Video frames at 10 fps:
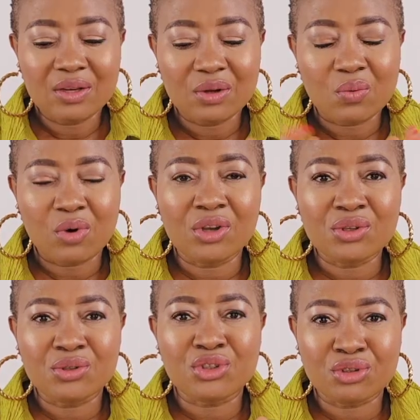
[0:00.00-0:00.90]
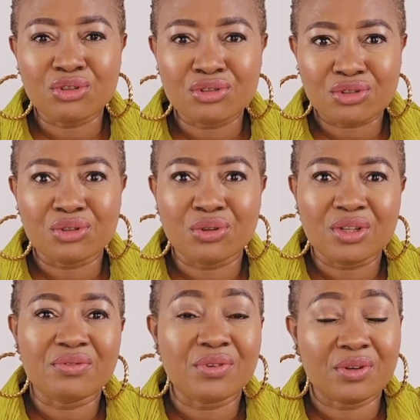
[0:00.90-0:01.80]
know, what you shouldn't do
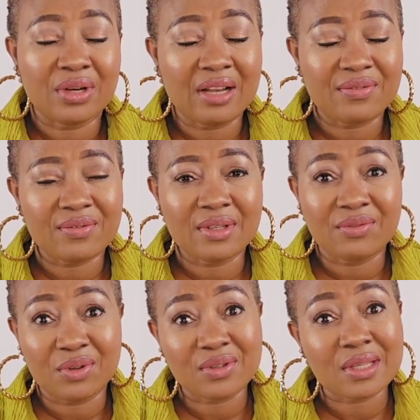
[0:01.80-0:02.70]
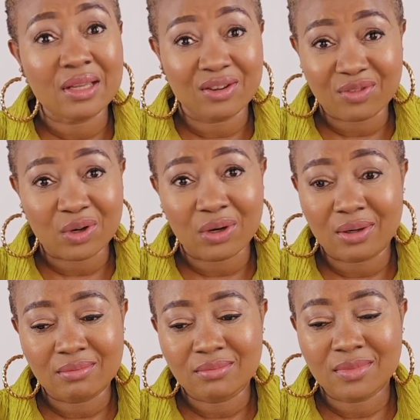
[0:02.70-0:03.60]
if your skin of color,
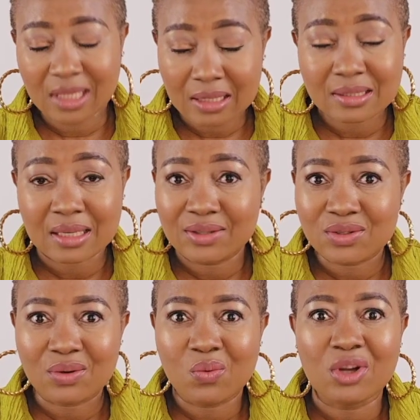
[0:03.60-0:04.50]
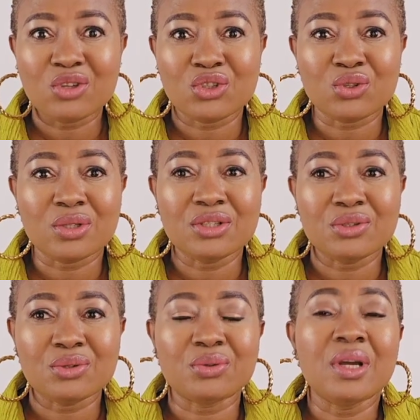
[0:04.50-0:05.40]
that skin tone, what you shouldn't
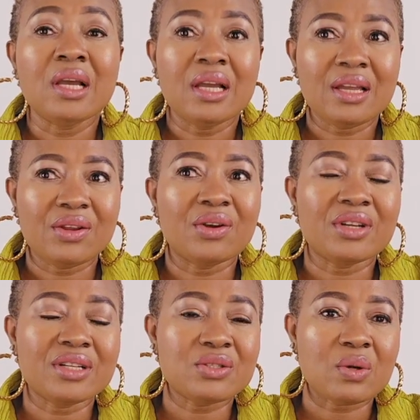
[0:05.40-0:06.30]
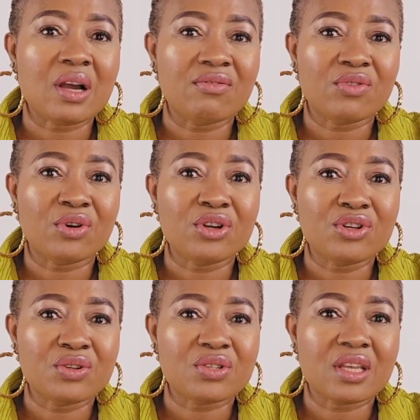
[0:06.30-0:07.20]
do in order to avoid
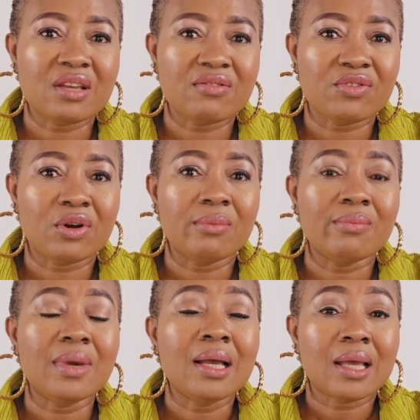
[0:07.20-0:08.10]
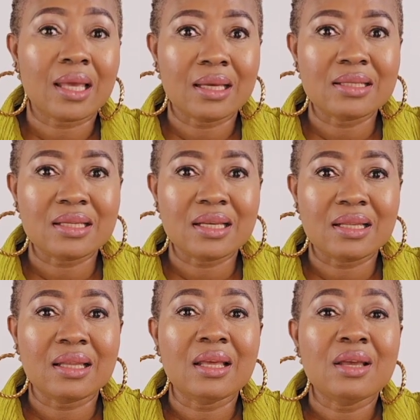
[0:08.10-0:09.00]
your skin from
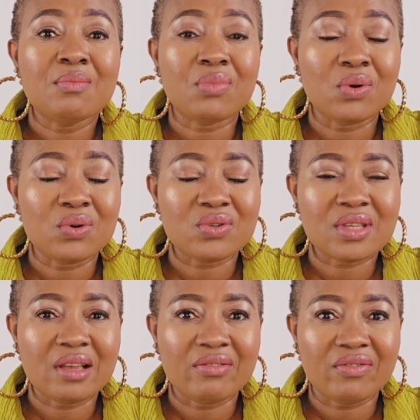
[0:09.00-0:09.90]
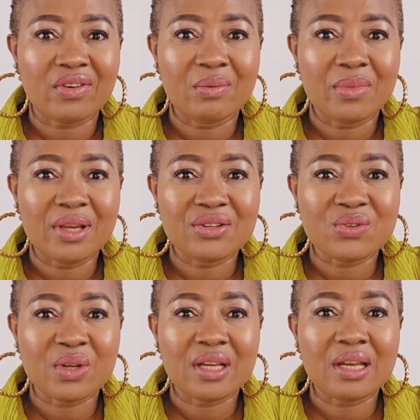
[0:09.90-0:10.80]
getting
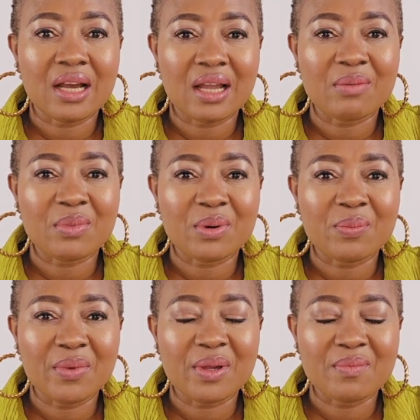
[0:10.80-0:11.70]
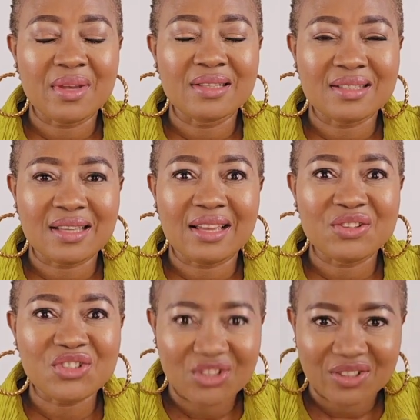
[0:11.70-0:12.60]
post-inflammatory
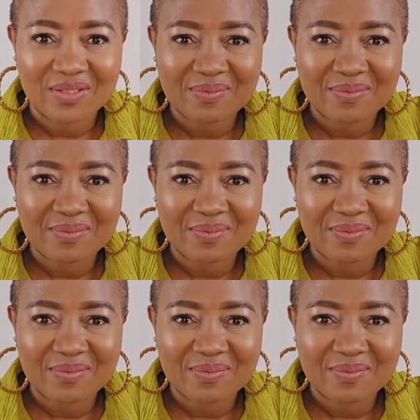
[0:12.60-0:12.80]
hyperpigmentation.